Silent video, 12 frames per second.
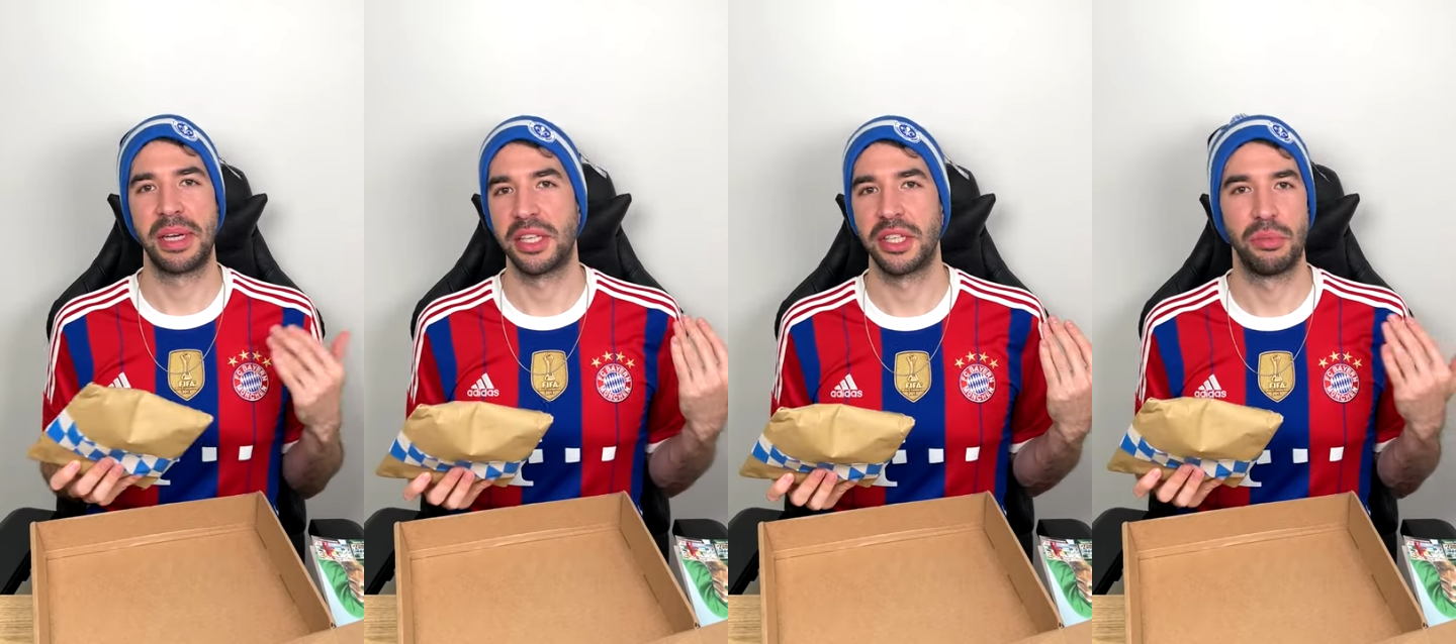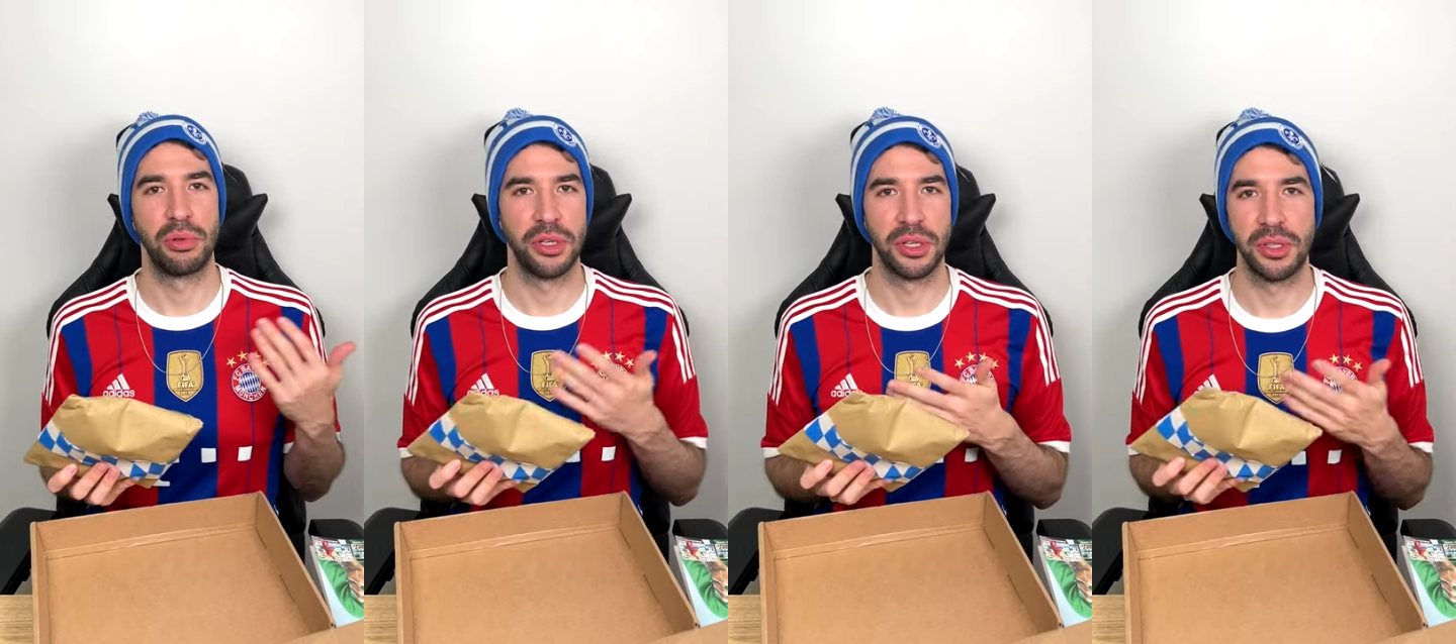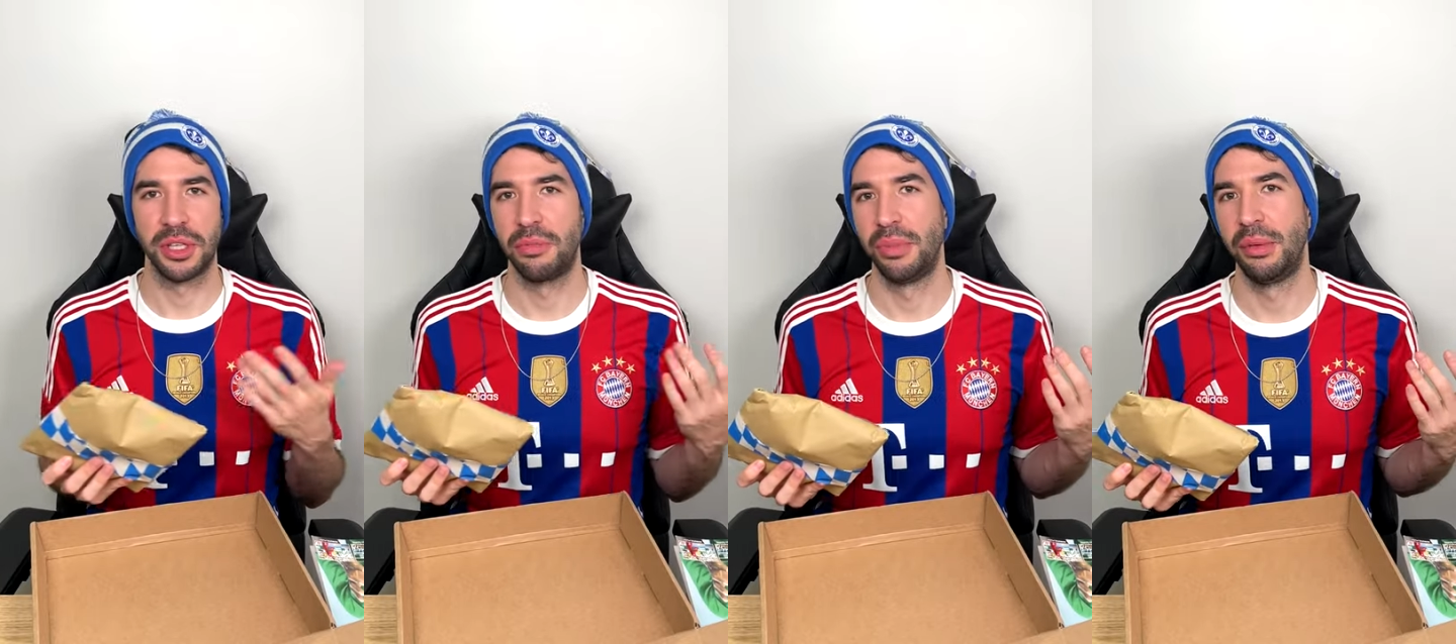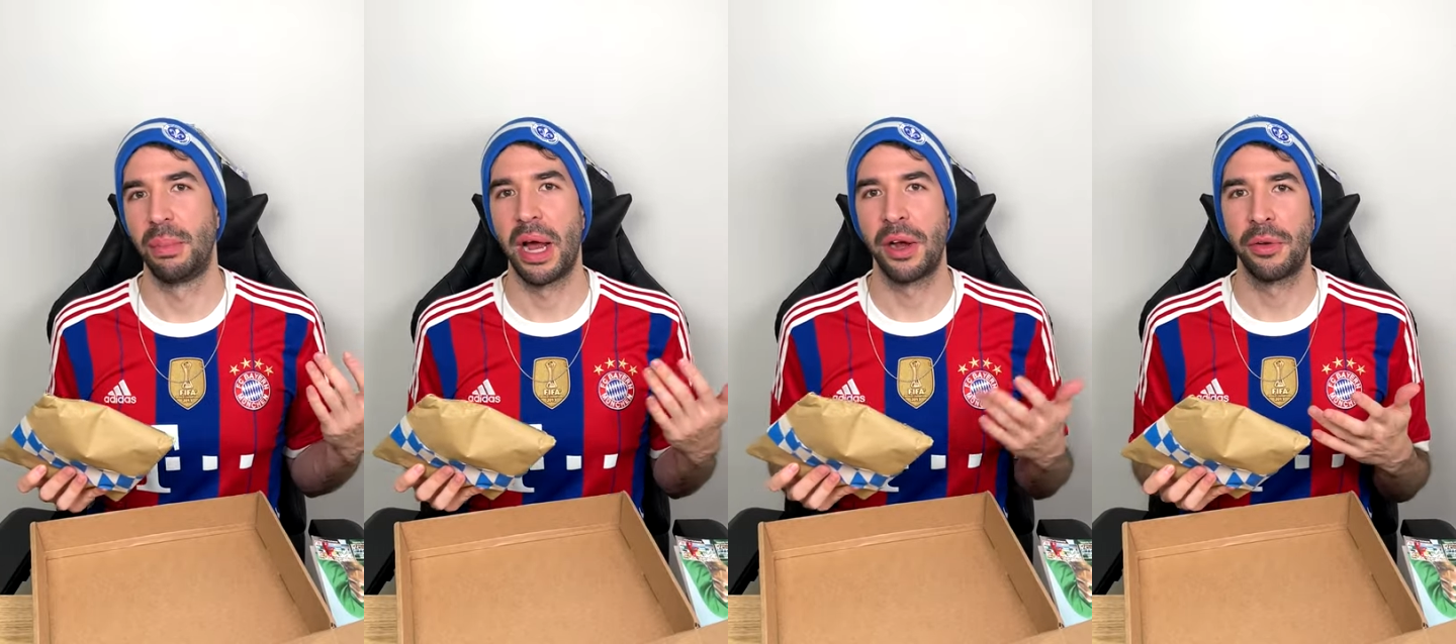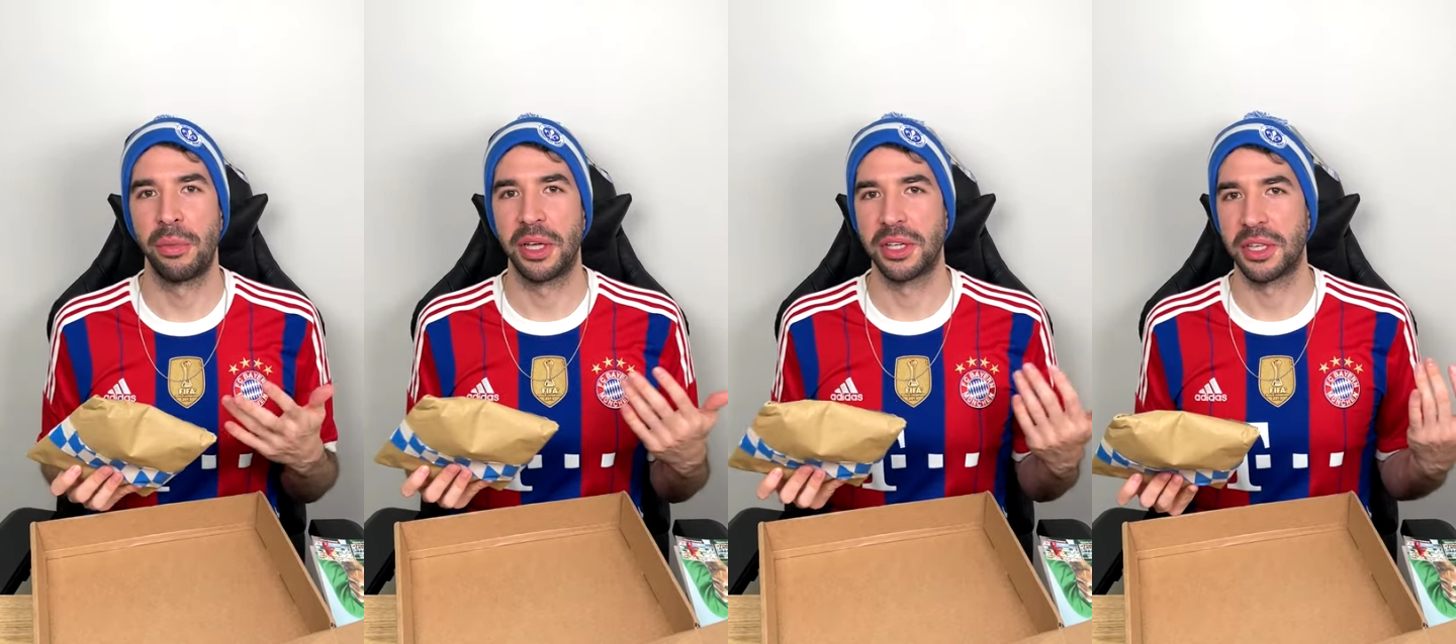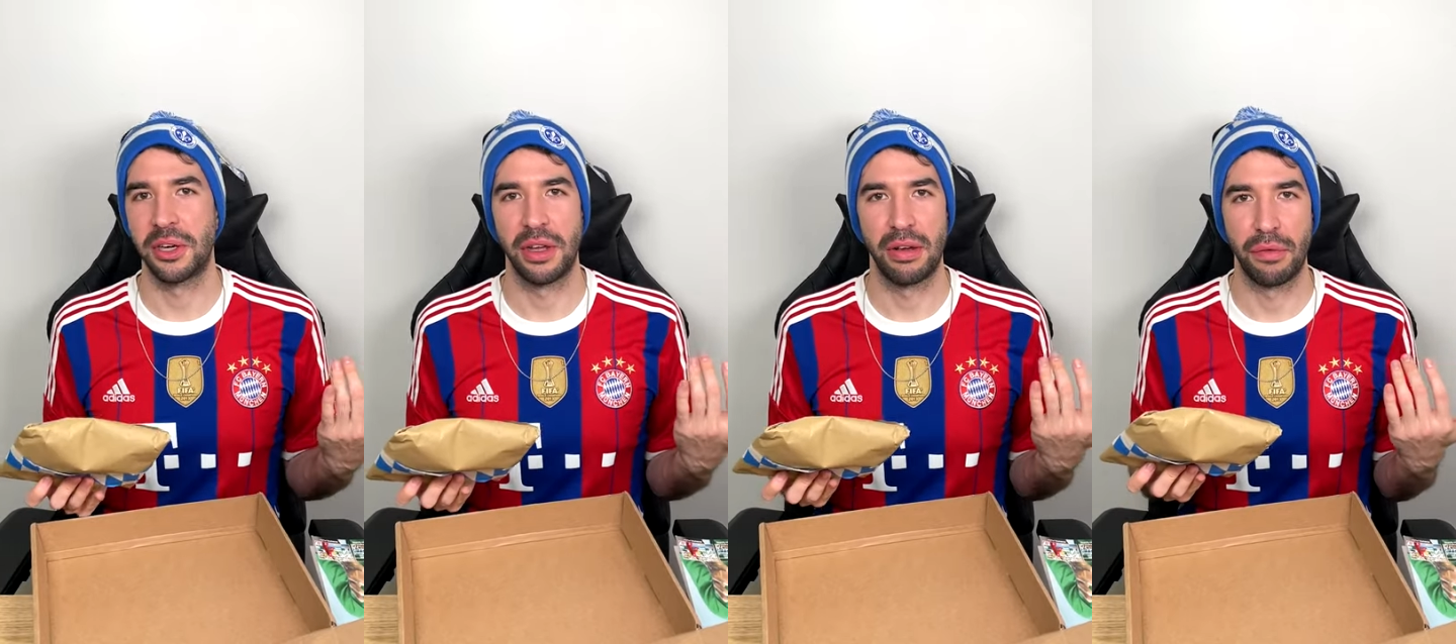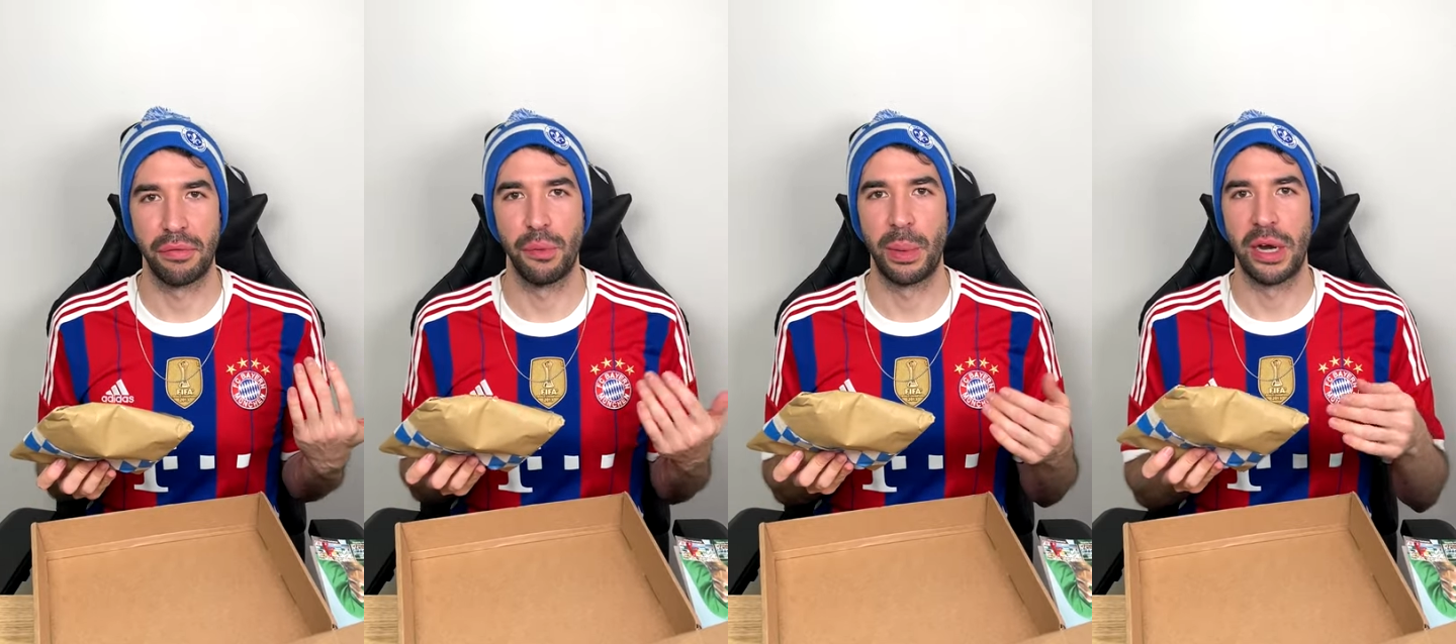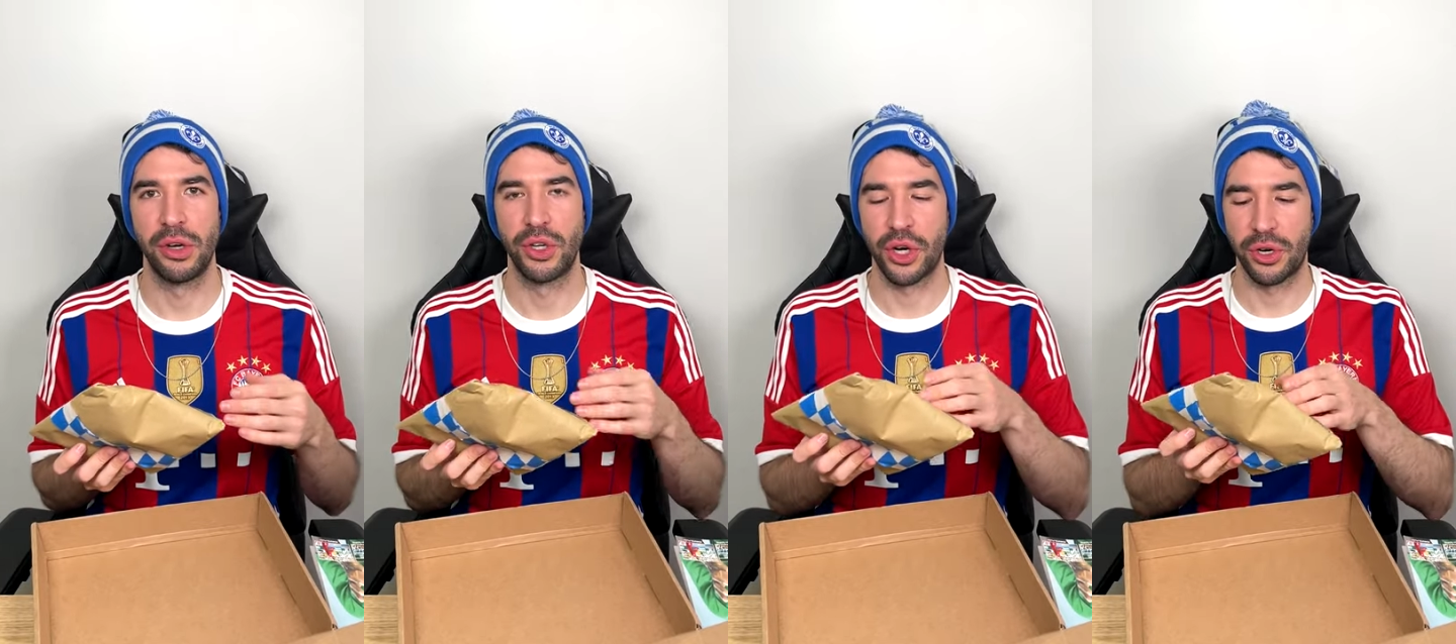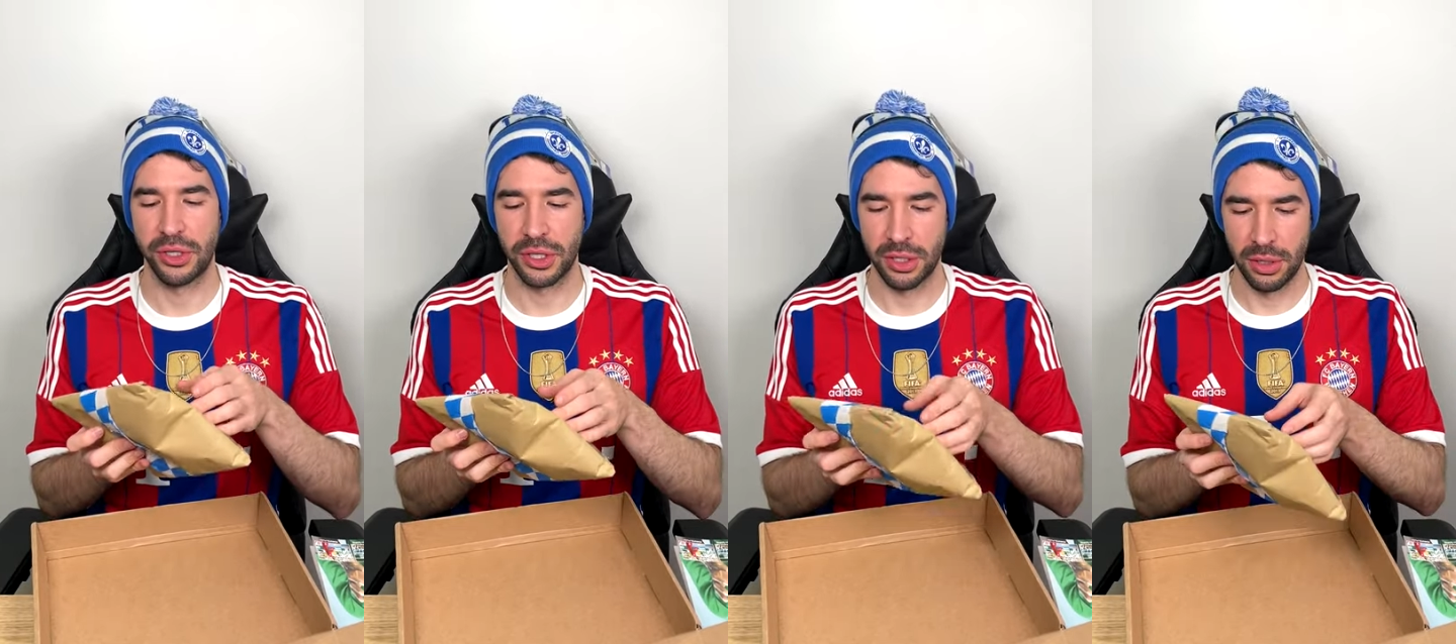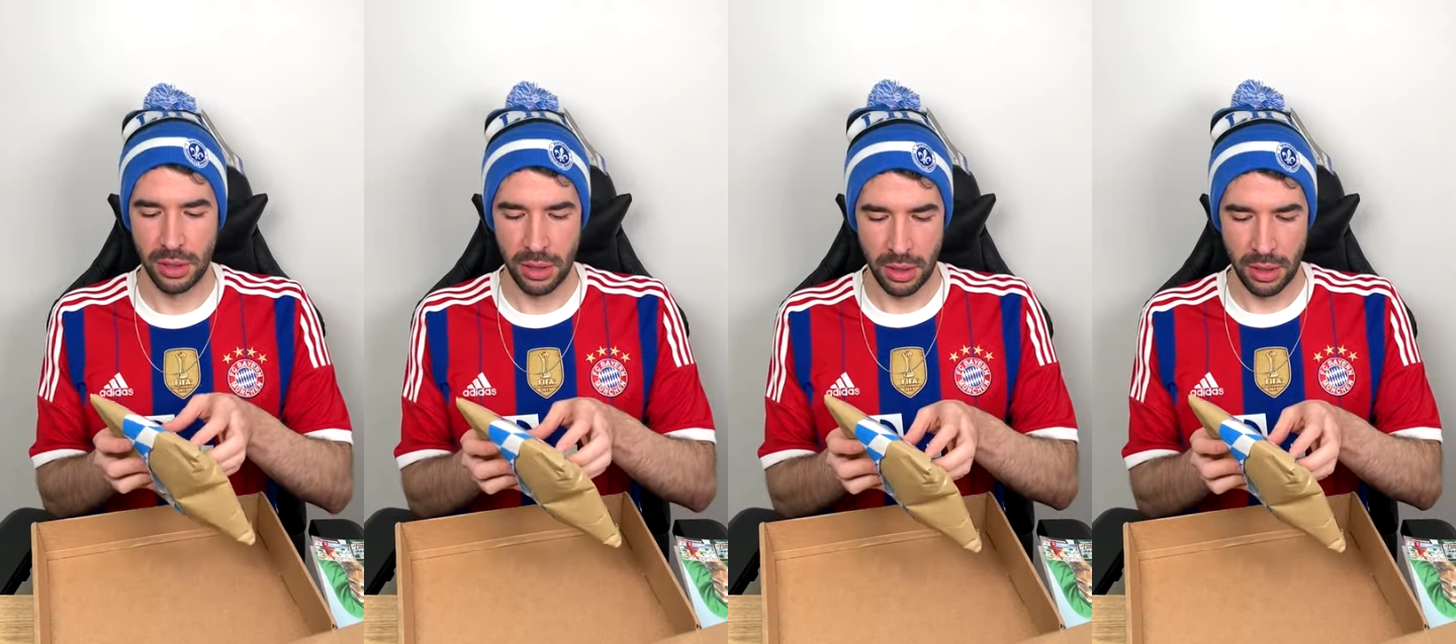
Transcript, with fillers: and I said please don't send me Bayern because I already have a few Bayern shirts.